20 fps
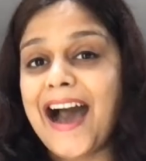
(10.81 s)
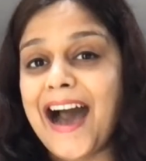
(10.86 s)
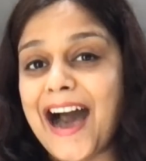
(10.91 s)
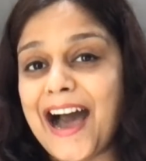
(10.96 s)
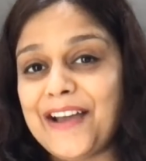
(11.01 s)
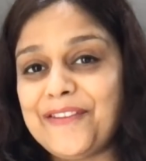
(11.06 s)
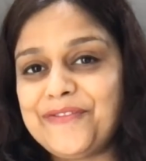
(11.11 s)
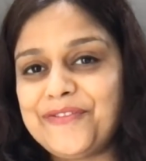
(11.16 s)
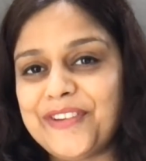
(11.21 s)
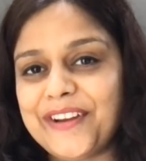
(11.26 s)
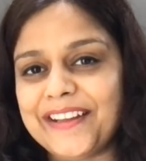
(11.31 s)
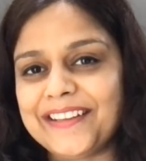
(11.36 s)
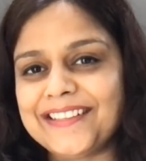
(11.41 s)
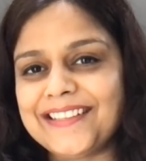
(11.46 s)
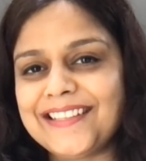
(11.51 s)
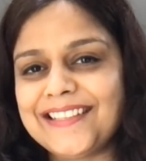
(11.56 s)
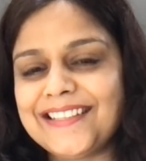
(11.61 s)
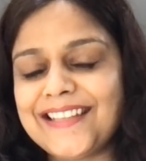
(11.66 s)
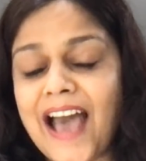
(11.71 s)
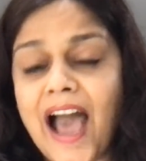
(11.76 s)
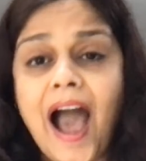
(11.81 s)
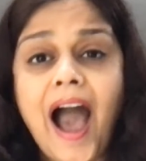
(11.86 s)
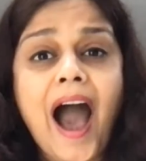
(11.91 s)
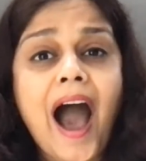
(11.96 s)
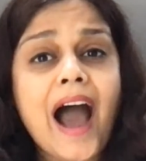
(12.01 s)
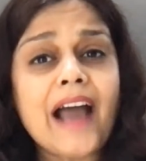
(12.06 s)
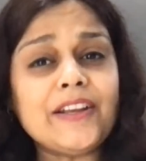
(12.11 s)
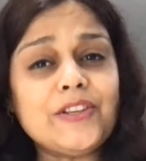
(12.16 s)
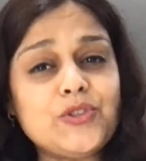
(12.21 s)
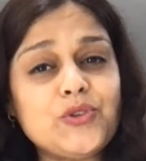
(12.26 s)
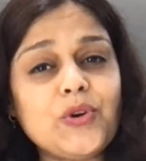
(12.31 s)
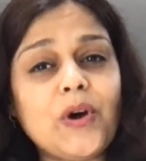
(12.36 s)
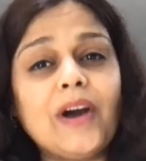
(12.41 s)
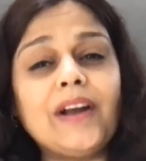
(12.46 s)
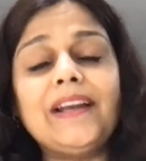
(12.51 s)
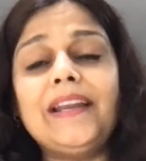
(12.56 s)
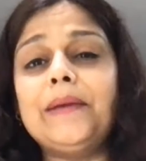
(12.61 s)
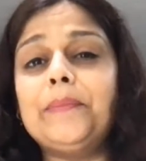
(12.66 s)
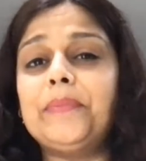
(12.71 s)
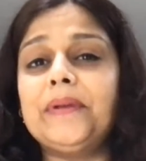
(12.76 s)
Hi friends, I
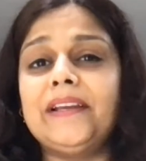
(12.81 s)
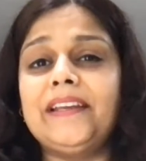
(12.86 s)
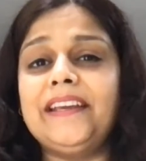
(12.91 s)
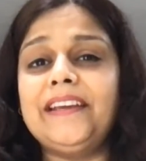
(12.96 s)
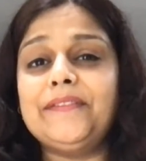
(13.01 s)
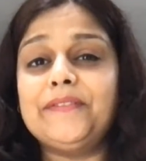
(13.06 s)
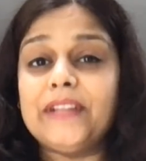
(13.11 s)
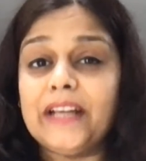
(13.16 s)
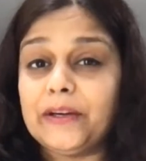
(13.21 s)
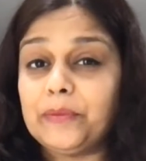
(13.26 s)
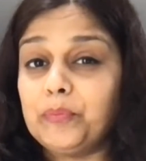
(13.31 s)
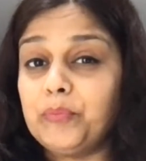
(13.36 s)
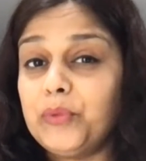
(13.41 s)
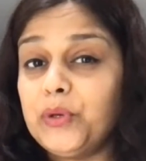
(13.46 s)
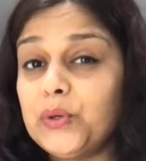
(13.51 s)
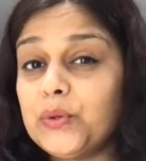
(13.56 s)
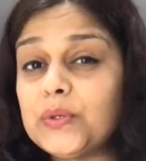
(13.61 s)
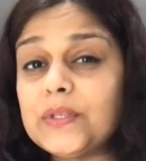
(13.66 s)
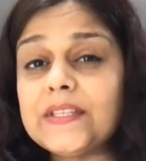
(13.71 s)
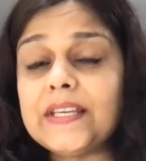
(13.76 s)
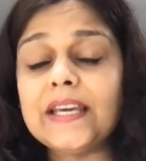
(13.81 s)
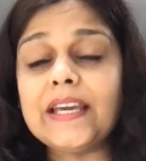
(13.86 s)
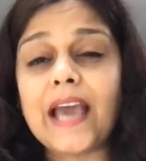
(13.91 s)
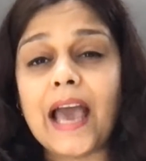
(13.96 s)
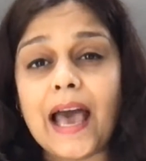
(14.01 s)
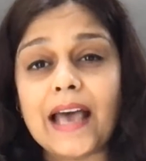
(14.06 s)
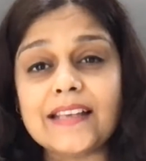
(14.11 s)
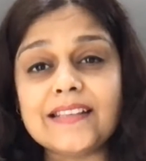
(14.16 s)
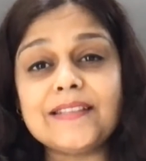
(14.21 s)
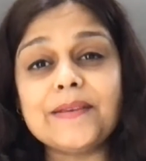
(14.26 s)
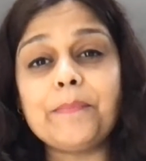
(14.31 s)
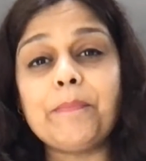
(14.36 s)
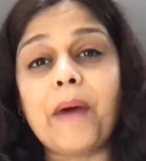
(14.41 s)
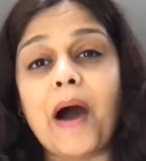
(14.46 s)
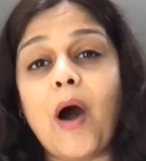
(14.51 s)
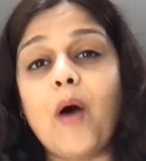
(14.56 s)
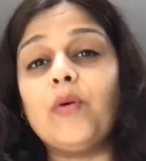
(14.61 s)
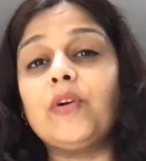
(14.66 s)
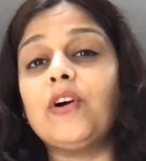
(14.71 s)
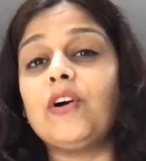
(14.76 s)
strongly believe that music has the
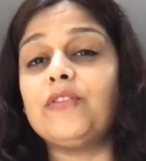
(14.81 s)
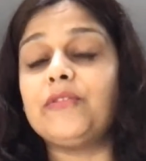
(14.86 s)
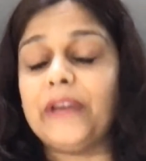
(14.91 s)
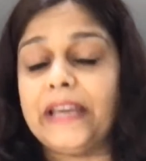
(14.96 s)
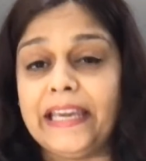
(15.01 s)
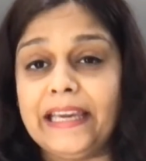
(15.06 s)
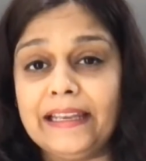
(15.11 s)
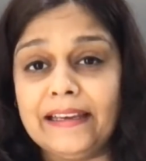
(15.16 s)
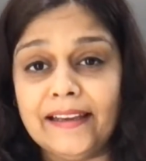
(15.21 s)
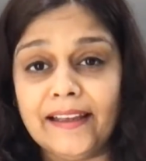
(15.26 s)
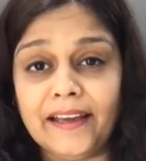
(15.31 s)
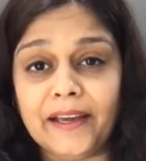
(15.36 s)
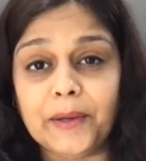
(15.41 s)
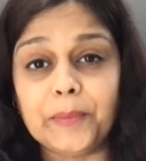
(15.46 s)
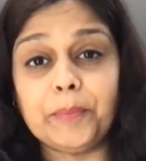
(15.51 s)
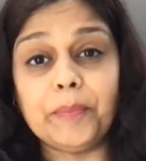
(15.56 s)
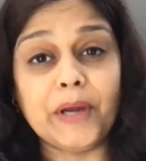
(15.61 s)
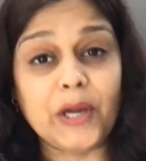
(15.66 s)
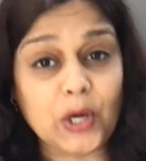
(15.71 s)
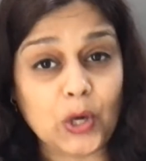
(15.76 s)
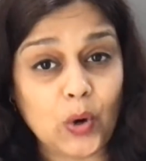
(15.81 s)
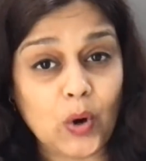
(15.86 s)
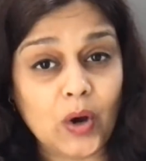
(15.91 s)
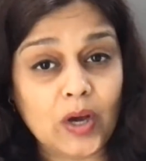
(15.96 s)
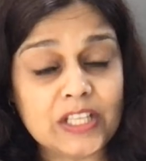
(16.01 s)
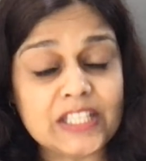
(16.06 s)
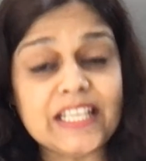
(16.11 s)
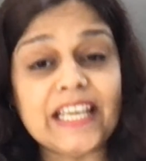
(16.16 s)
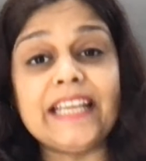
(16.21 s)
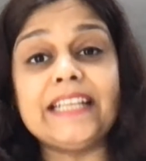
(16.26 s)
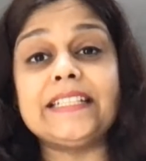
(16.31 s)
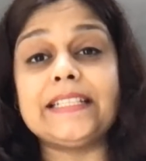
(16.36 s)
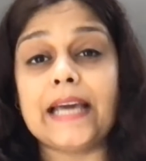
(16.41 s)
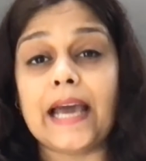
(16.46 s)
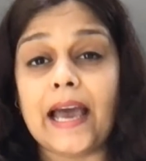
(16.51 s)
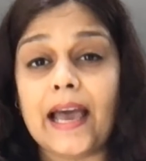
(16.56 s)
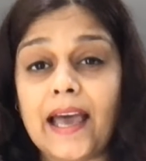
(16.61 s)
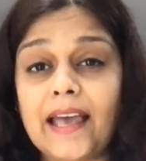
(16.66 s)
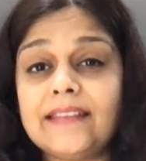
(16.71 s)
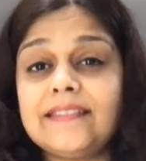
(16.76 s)
power of healing because it
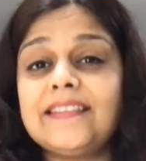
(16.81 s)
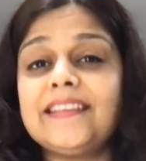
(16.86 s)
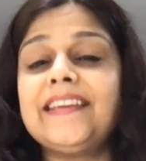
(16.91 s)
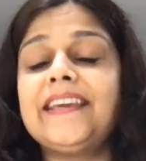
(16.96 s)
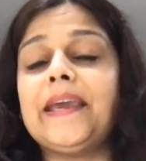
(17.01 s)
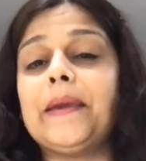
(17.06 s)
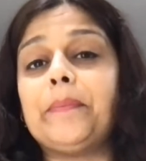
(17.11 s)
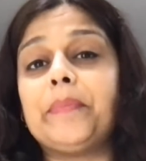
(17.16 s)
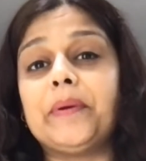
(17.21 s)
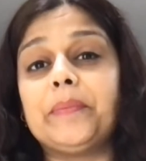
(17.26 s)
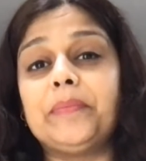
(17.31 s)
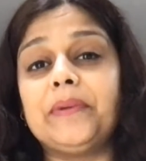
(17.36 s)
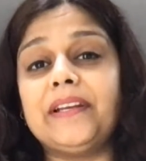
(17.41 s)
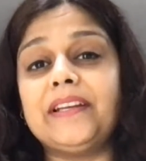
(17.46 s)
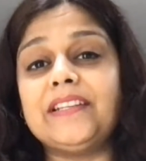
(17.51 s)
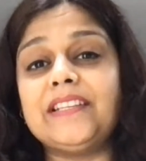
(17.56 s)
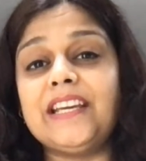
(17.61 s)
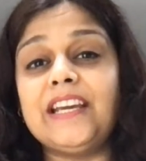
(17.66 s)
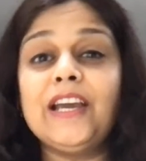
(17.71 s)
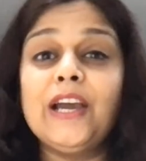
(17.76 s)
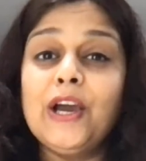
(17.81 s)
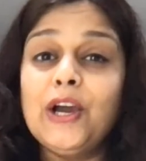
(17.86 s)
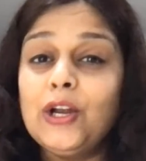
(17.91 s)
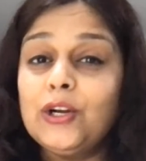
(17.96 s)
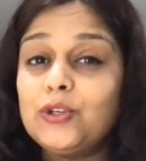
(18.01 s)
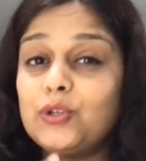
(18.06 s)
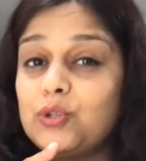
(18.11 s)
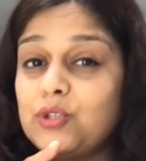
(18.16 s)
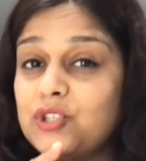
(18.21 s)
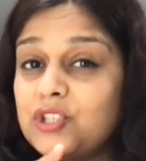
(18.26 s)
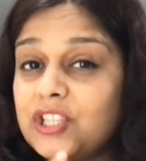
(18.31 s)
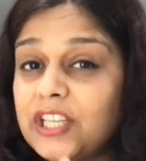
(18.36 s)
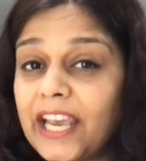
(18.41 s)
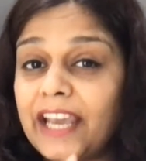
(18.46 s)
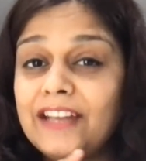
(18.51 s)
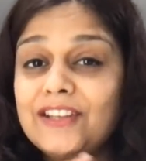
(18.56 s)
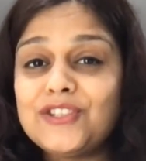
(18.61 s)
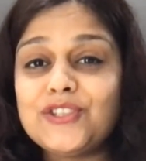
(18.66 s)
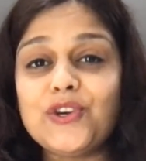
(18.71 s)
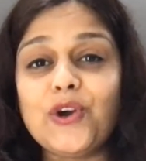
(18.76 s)
has the capability to
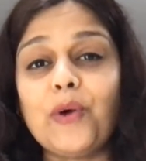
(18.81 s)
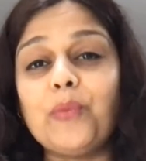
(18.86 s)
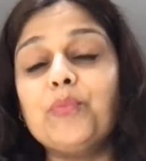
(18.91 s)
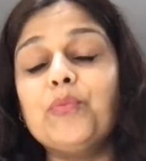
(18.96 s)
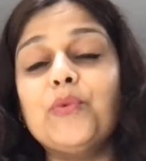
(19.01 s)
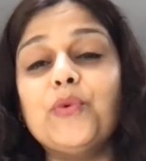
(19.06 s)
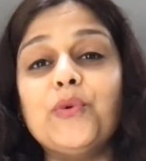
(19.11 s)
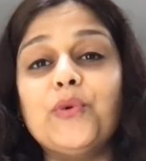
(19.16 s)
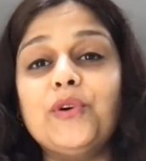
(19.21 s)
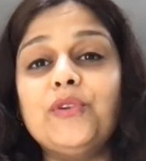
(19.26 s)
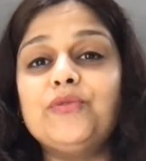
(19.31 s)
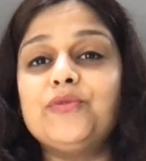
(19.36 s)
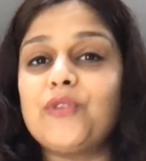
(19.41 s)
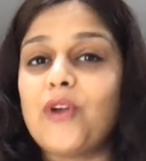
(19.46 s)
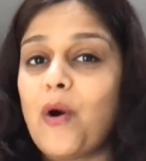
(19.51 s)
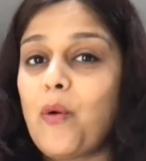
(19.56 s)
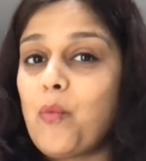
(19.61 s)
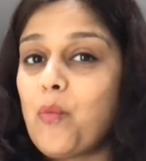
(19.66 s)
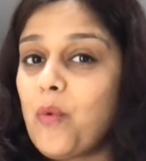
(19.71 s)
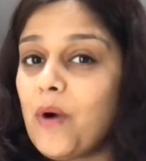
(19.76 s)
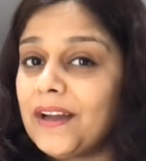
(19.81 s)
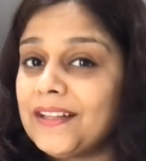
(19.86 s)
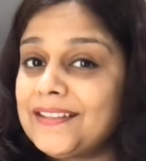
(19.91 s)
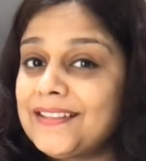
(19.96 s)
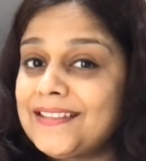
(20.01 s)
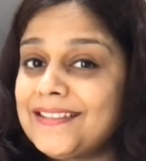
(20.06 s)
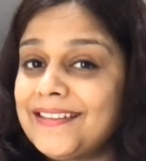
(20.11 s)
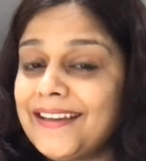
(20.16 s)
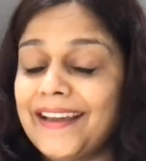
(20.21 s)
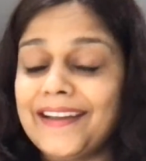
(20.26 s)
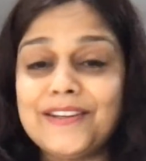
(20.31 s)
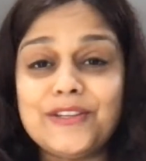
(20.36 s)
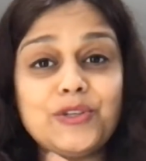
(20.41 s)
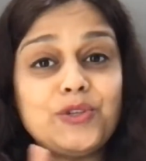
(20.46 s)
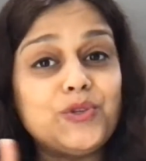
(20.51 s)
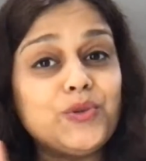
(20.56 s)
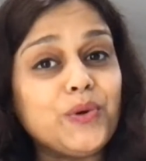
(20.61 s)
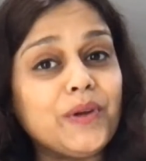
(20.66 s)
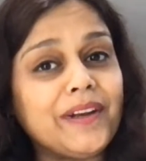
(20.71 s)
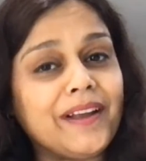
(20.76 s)
change your mood from one state
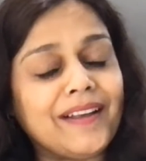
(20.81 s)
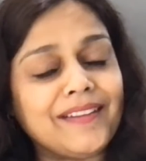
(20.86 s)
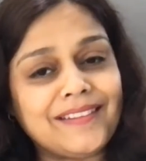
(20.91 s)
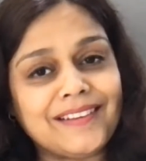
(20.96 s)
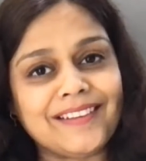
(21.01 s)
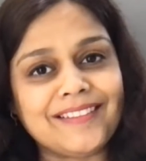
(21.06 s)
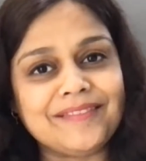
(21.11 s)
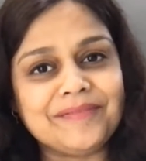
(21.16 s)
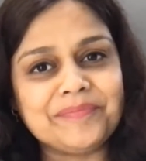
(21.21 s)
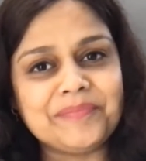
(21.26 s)
to another.